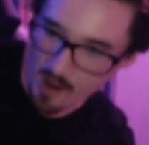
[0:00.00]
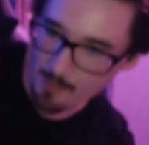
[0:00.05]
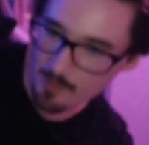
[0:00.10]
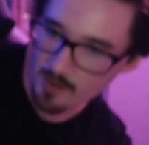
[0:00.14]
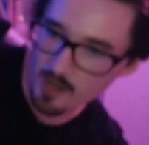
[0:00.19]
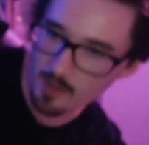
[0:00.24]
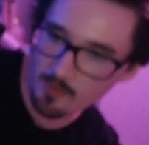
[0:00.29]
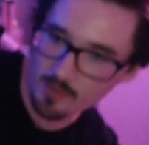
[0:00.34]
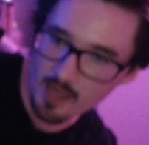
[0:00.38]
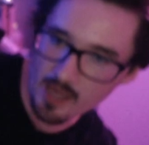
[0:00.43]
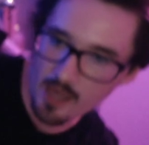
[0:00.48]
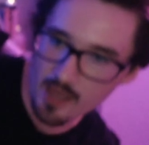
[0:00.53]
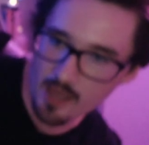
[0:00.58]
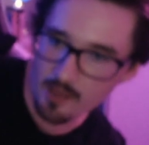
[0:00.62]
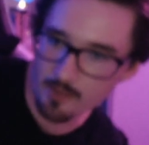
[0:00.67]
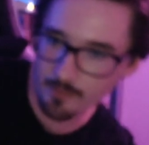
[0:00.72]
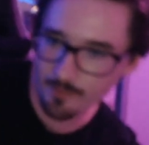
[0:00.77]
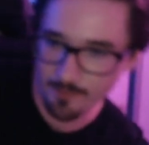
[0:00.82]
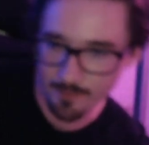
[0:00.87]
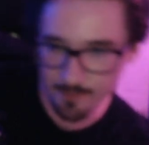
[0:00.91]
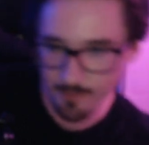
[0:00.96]
it up there,
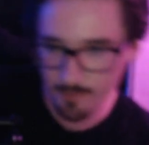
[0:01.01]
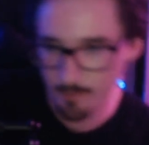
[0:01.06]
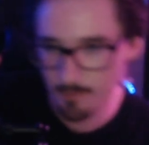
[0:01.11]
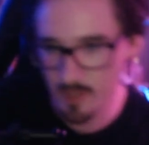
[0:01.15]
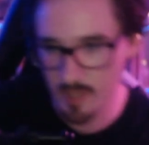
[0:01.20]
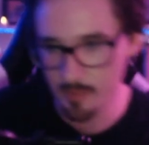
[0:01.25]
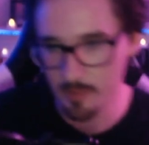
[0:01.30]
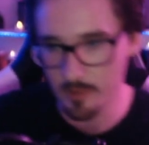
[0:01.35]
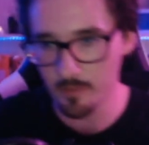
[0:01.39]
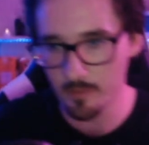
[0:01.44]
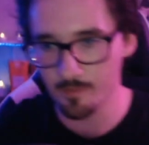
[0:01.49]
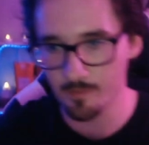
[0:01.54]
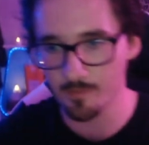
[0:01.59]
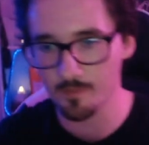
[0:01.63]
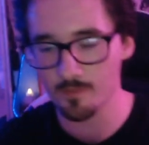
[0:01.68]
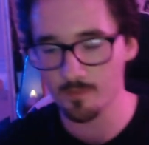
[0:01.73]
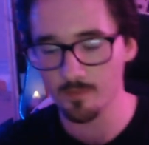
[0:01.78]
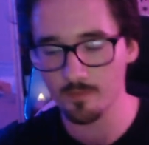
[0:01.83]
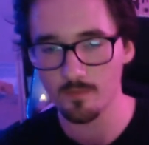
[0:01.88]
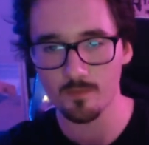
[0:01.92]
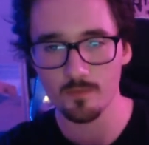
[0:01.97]
people.
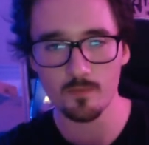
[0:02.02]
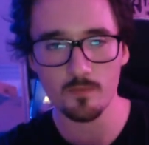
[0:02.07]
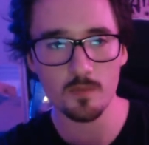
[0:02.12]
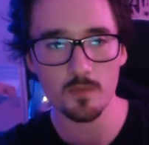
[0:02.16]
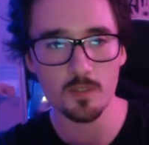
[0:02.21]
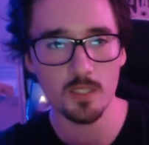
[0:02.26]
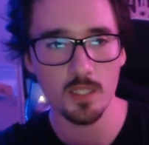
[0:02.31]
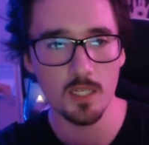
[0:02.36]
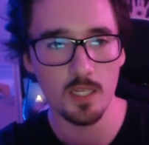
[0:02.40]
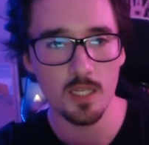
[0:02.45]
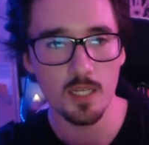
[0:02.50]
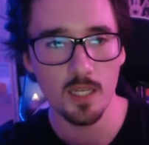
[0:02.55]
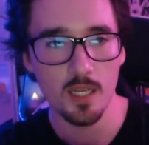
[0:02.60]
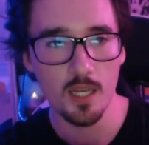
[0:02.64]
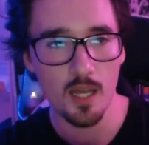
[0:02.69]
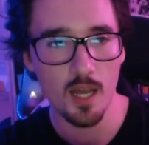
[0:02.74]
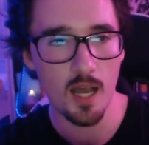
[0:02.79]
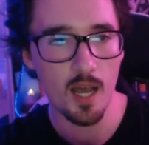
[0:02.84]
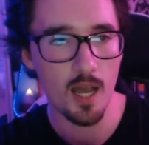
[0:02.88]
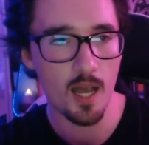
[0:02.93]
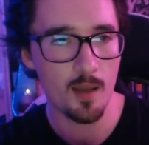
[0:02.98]

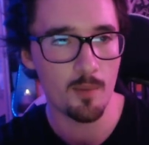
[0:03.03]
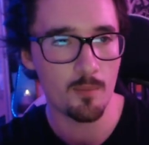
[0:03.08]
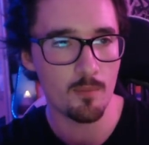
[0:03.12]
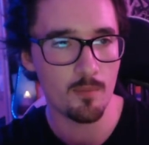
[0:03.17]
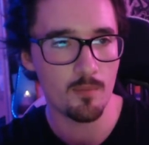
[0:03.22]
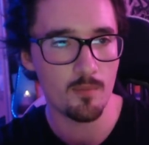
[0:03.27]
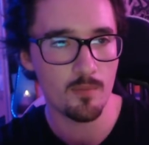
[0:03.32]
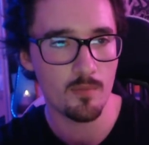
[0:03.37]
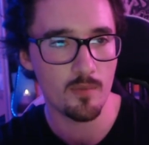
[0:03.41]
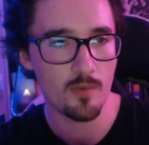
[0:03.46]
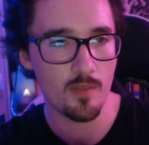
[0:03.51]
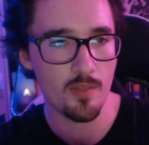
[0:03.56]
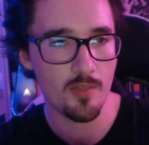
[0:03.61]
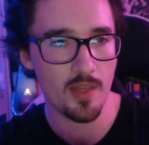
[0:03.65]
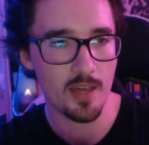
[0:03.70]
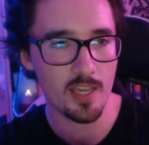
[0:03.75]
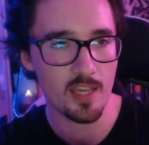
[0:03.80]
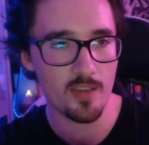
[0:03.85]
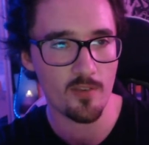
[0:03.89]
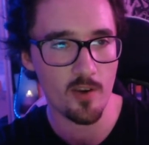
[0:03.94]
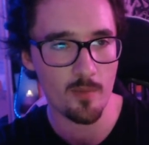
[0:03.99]

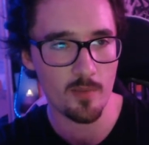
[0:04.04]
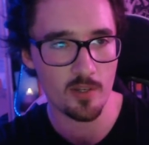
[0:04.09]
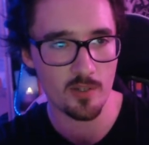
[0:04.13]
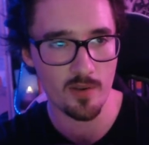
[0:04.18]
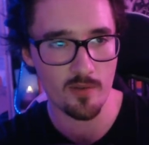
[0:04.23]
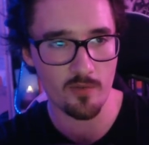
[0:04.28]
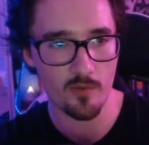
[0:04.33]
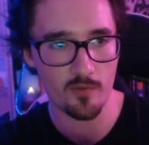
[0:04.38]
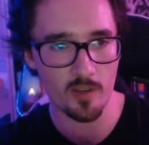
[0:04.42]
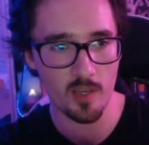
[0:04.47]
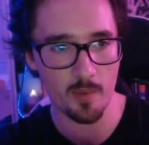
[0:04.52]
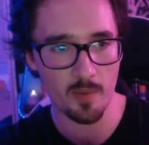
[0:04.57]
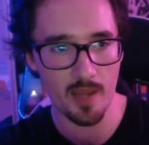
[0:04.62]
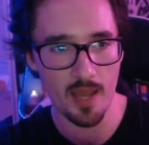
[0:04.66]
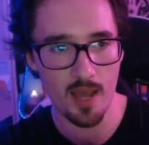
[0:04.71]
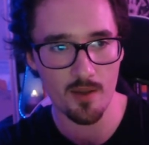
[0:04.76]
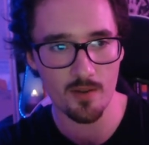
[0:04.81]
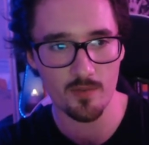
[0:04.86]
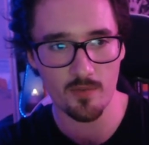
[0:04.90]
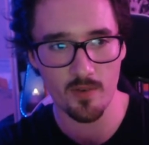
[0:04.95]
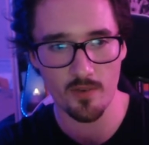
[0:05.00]
Thank you very much to everyone for coming
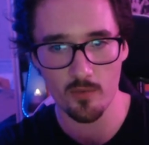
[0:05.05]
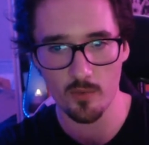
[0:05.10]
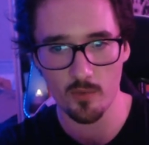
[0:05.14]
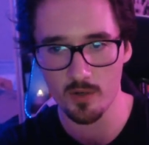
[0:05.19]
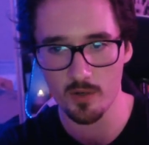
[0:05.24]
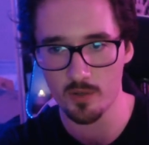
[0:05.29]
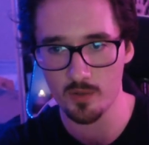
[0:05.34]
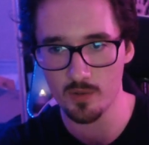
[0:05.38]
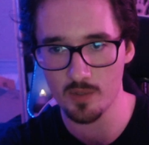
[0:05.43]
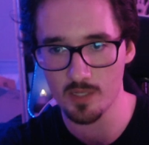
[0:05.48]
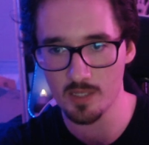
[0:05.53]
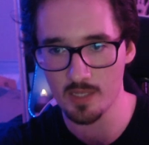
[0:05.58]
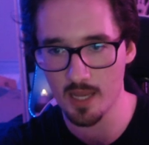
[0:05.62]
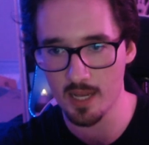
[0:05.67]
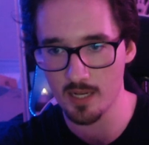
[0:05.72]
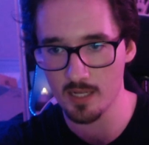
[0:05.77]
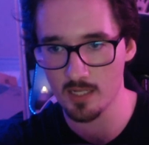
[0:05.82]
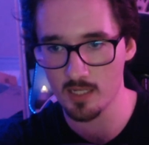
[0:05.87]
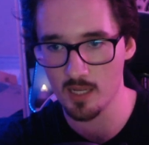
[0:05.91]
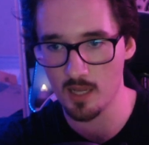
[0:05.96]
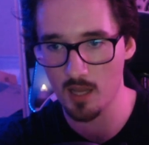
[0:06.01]
out, for everyone who
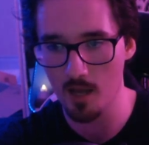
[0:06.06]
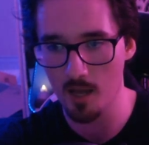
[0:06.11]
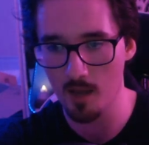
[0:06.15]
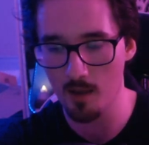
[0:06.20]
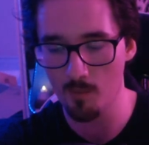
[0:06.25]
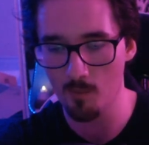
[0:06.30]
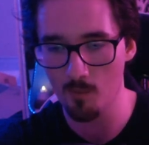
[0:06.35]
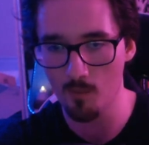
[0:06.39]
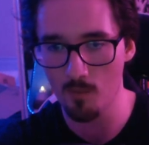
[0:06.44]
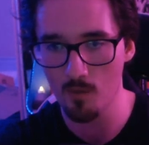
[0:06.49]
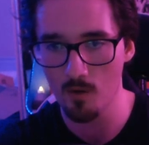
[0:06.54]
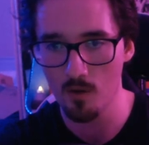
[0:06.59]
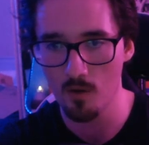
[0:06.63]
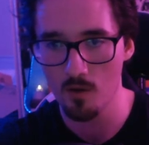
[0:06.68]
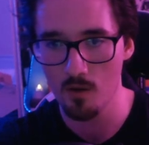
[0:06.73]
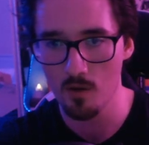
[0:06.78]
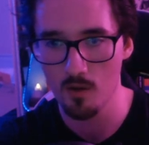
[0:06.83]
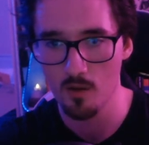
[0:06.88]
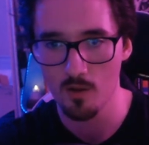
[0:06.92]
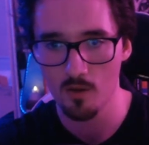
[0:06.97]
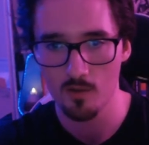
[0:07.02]
sent
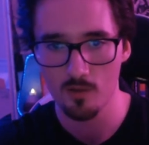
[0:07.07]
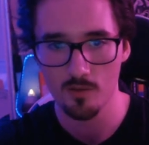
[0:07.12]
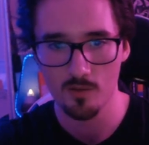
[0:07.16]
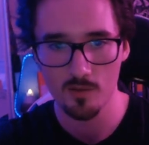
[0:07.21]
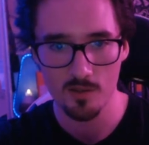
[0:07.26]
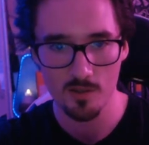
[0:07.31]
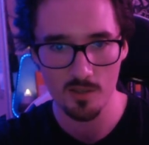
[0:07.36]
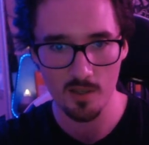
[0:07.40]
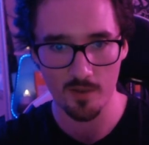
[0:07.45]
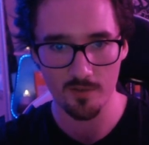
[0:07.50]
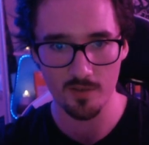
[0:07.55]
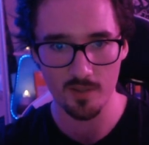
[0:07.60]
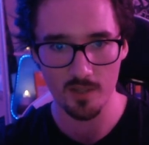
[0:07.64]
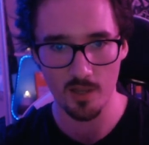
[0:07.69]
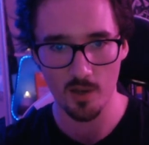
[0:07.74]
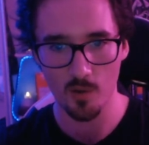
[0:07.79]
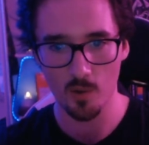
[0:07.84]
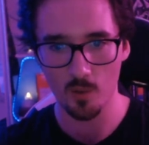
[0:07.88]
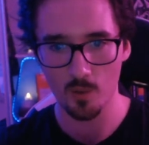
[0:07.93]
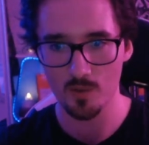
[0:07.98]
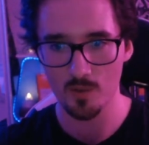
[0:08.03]
stuff to the
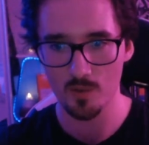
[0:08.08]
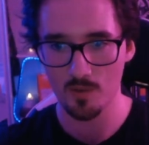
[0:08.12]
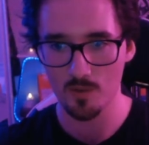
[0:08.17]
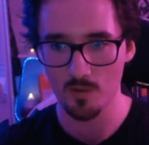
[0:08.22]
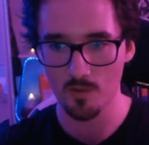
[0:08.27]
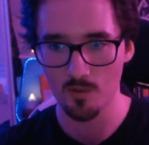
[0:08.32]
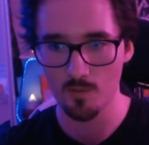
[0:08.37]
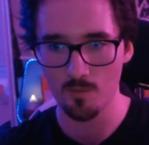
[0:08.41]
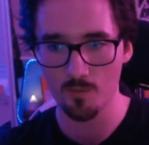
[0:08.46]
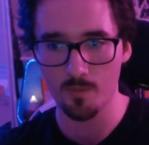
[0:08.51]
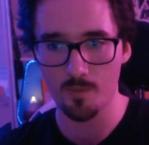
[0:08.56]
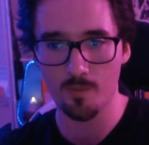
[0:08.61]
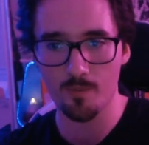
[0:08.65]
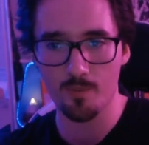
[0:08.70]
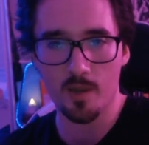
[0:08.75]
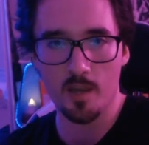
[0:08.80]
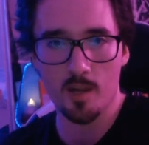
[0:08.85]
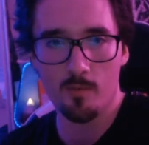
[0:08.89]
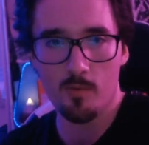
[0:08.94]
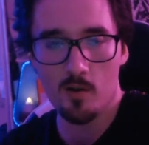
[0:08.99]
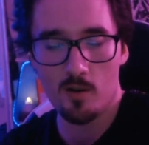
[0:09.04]
old
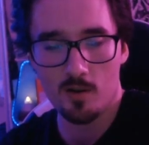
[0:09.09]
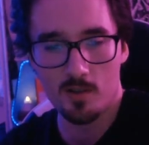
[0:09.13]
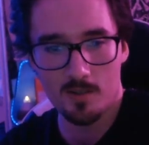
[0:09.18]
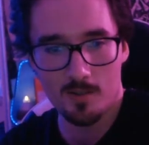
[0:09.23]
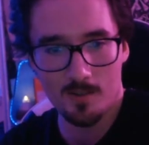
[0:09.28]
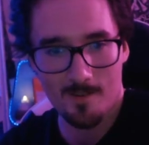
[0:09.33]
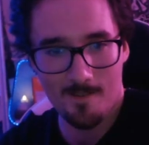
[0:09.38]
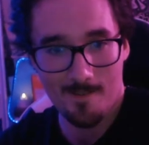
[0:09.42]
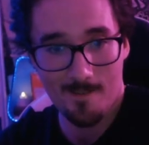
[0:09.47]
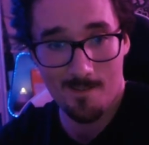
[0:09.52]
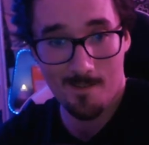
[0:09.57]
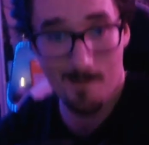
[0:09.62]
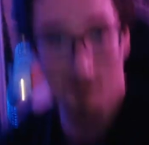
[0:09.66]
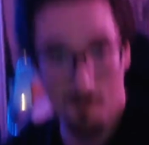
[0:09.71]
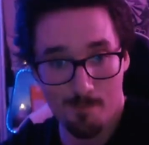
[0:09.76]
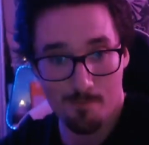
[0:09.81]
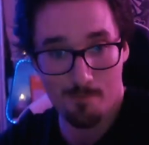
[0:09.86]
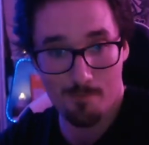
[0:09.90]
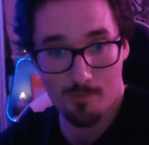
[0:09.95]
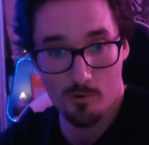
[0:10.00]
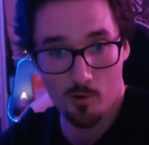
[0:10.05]
PO Box.
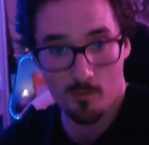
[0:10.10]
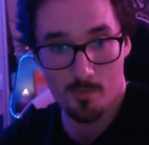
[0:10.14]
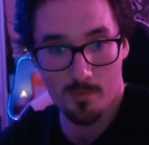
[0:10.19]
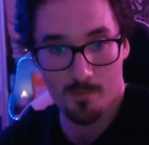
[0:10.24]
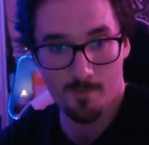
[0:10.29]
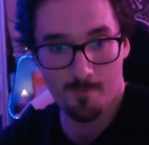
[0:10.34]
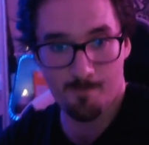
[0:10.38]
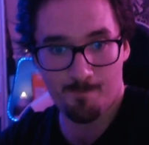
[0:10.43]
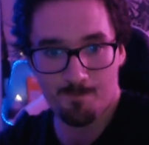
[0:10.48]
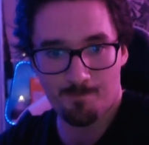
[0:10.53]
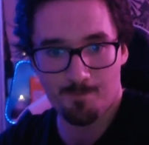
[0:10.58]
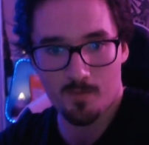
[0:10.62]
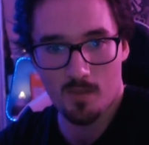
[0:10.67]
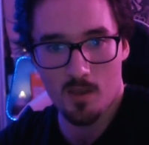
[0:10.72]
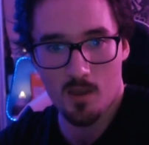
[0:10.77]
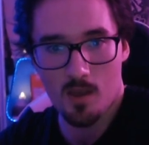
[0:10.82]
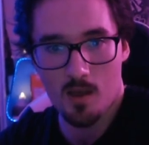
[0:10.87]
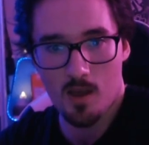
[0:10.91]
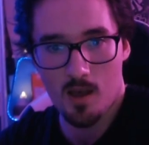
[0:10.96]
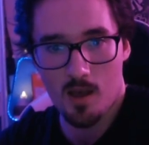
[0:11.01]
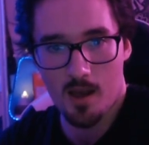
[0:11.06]
Boop.
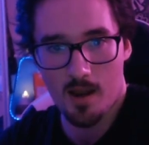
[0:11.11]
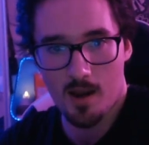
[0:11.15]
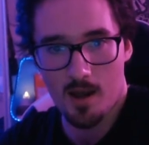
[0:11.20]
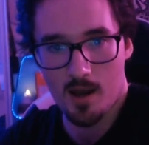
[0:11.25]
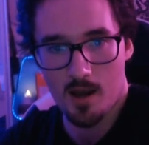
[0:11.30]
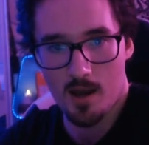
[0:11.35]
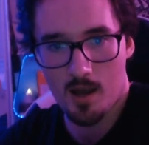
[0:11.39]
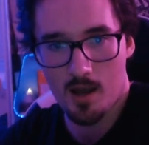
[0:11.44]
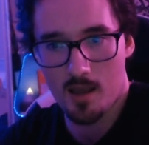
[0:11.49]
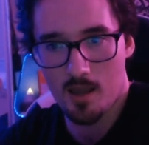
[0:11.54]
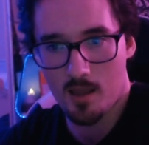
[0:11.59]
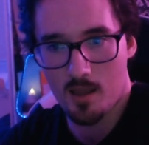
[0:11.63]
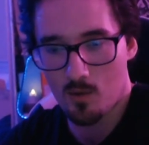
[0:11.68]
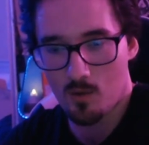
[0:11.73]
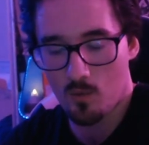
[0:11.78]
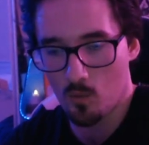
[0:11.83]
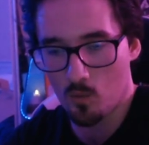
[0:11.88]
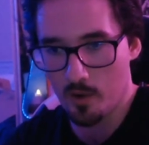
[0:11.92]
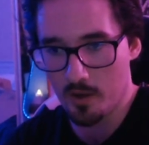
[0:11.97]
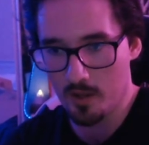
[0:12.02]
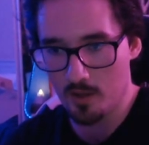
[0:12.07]
And I
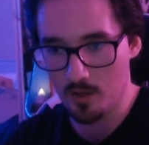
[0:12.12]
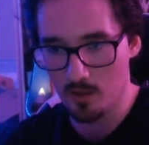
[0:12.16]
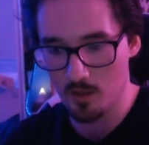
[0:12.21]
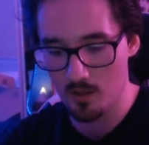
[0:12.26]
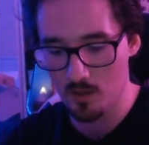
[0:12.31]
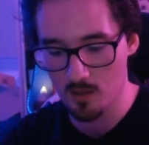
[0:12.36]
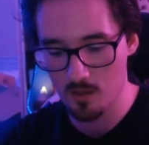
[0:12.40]
will